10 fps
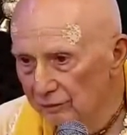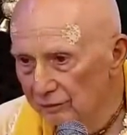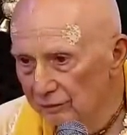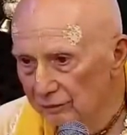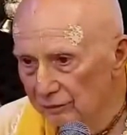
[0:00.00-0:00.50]

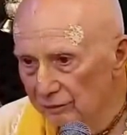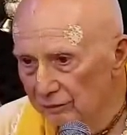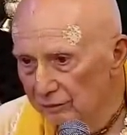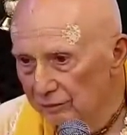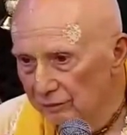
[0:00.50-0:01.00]
Did you
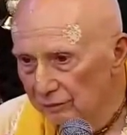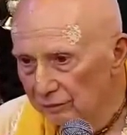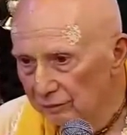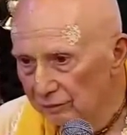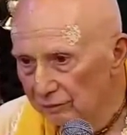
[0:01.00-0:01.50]
mention that
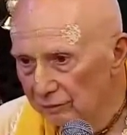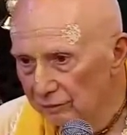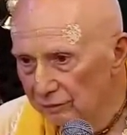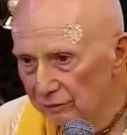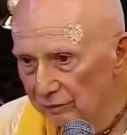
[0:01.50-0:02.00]

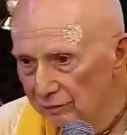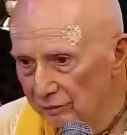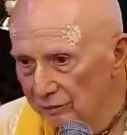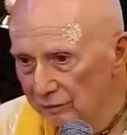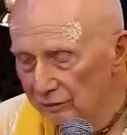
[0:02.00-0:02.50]

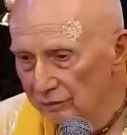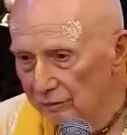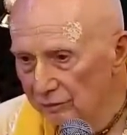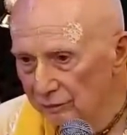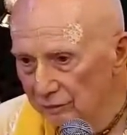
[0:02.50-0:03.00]
when the
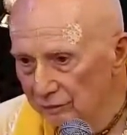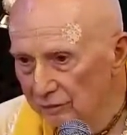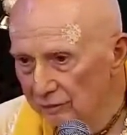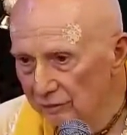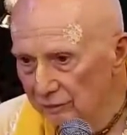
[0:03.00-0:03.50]
soul enters a
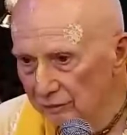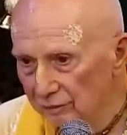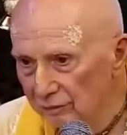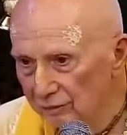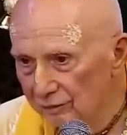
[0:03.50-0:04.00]
rock,
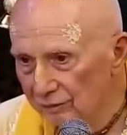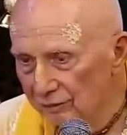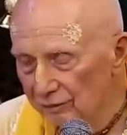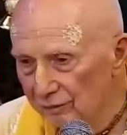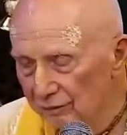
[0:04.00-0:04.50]

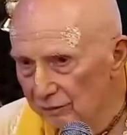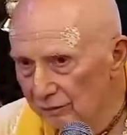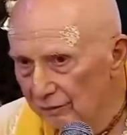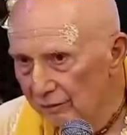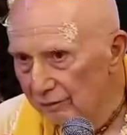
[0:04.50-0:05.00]
aren't
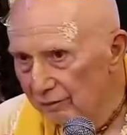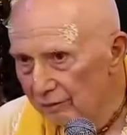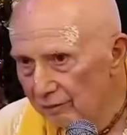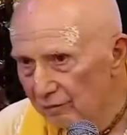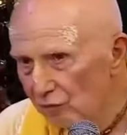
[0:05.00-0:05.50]
those
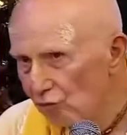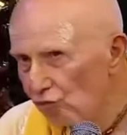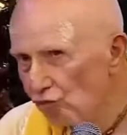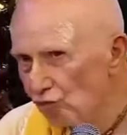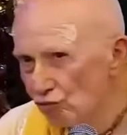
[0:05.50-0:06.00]
subtle, isn't the
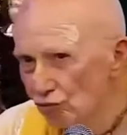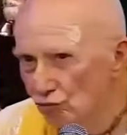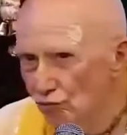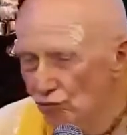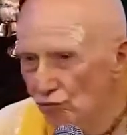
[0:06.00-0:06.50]
subtle
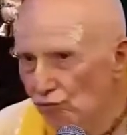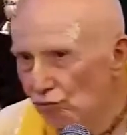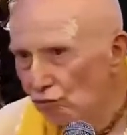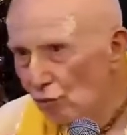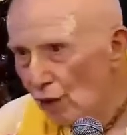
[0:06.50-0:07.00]
body?
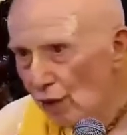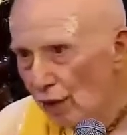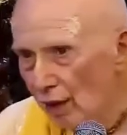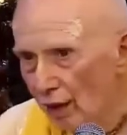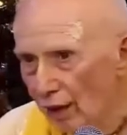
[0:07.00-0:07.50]

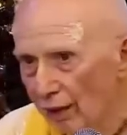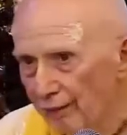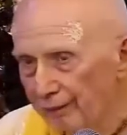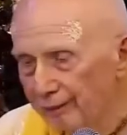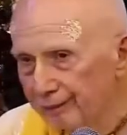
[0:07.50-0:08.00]

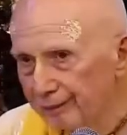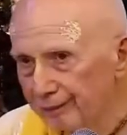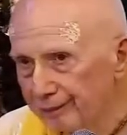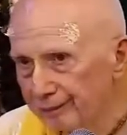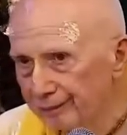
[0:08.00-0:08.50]
Um,
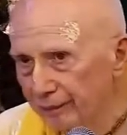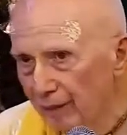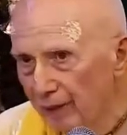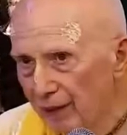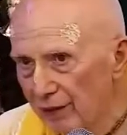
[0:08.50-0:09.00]
I
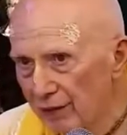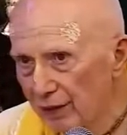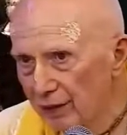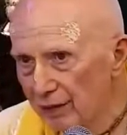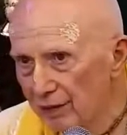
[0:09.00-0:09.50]
mentioned
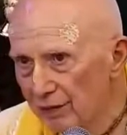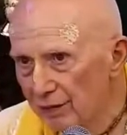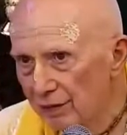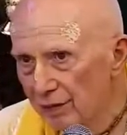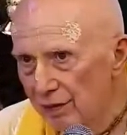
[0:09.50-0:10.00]
that
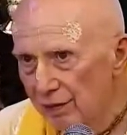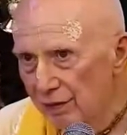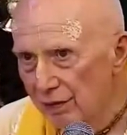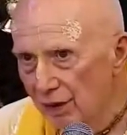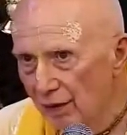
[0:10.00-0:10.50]

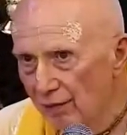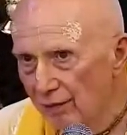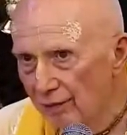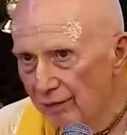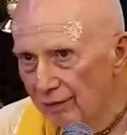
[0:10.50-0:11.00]

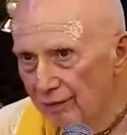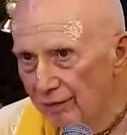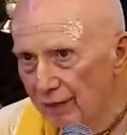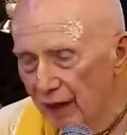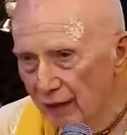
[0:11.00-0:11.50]
some
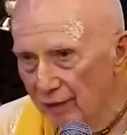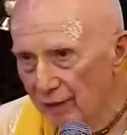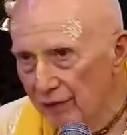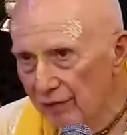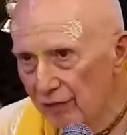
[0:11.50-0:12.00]

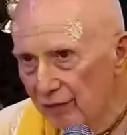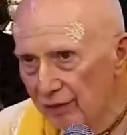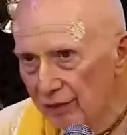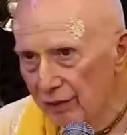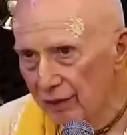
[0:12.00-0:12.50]
elements of the
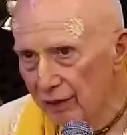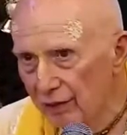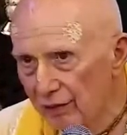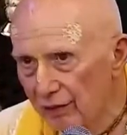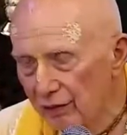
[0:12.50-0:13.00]
material
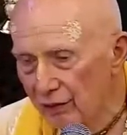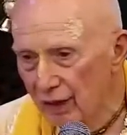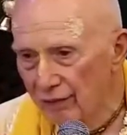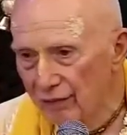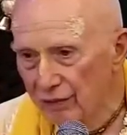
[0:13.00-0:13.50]
energy
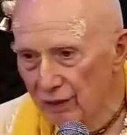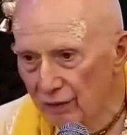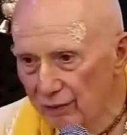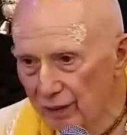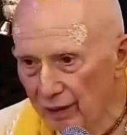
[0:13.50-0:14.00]
don't have
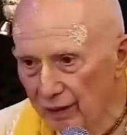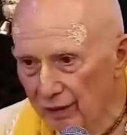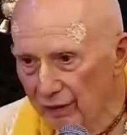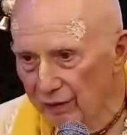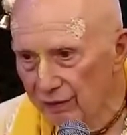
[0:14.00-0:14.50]
subtle
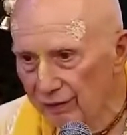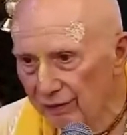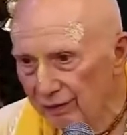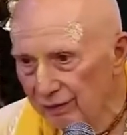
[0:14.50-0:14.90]
bodies.